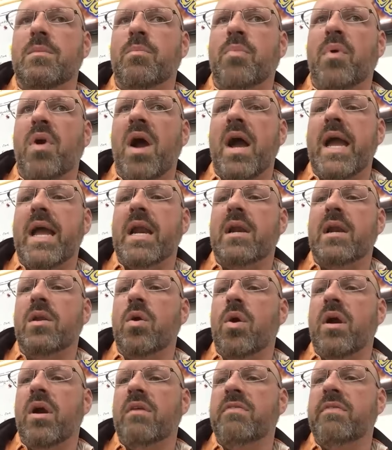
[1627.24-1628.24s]
Brian and
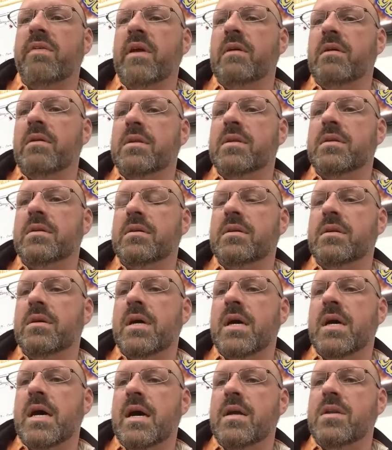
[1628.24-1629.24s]
Lori Field
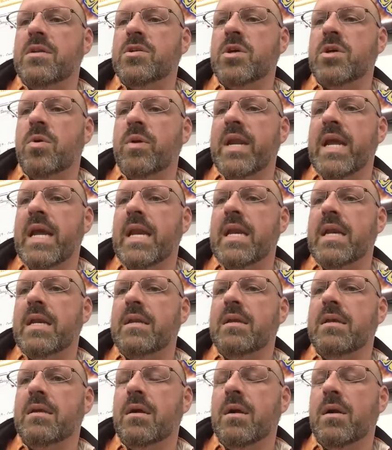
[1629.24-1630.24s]

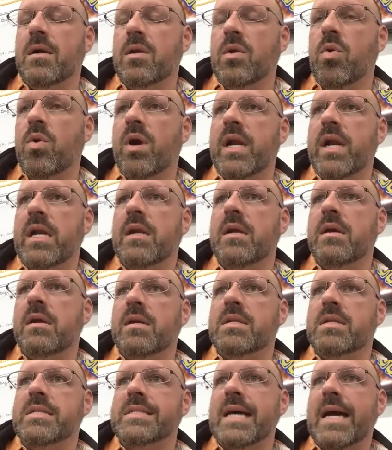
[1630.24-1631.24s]
donated, or Lori
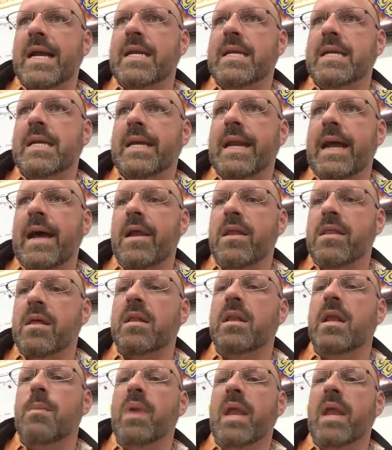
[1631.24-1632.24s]
decided to get out of the
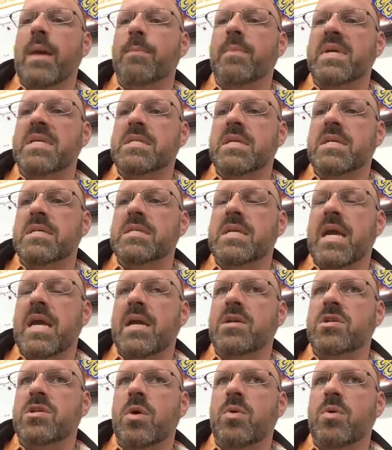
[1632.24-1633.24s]
clubland business
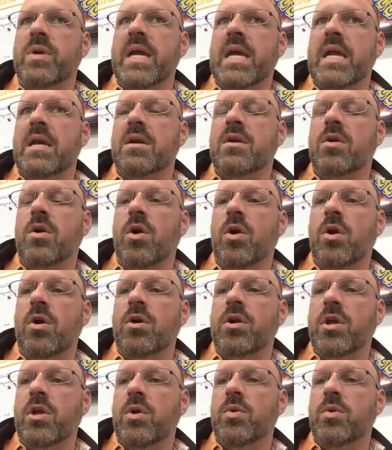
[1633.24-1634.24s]
and donated
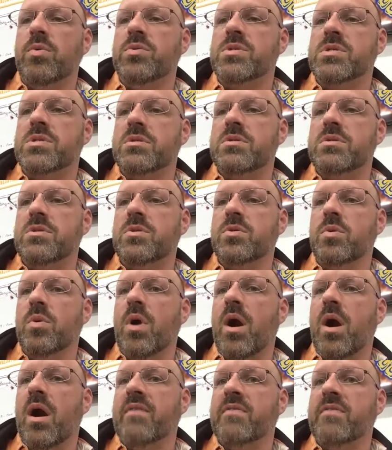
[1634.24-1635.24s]
her ewes to
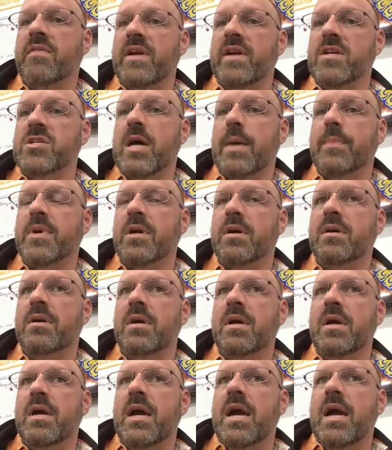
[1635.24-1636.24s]
our FFA chapter.
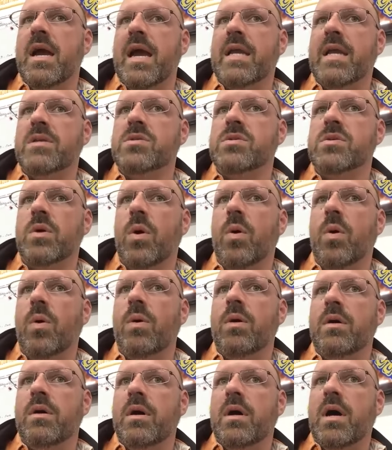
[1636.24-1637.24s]
And so